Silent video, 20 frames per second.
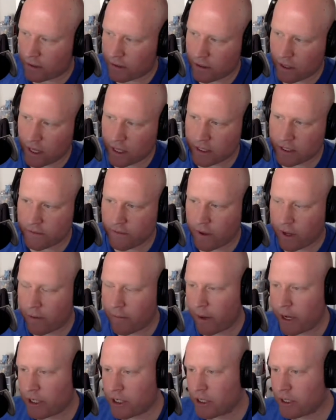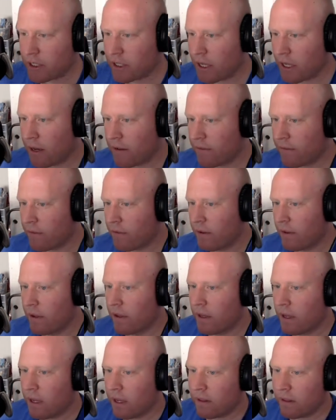Lots of automation stuff,
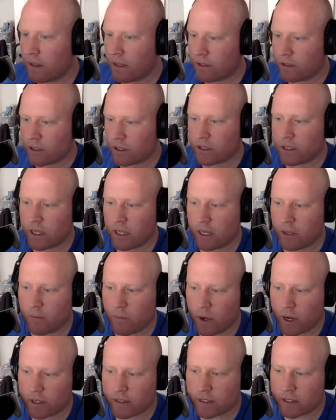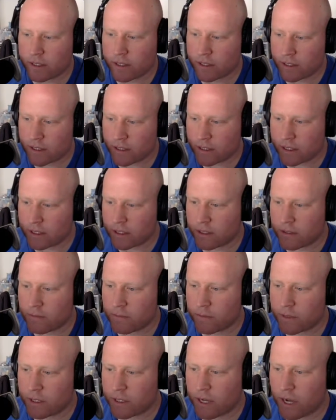and then just getting processes and
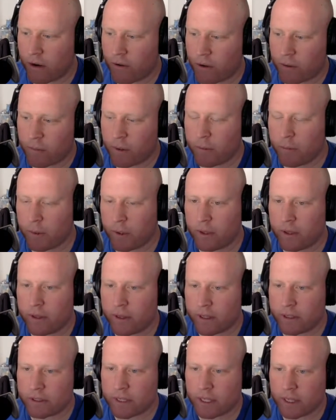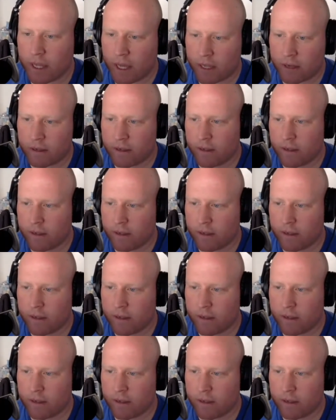systems and hiring people and things like that.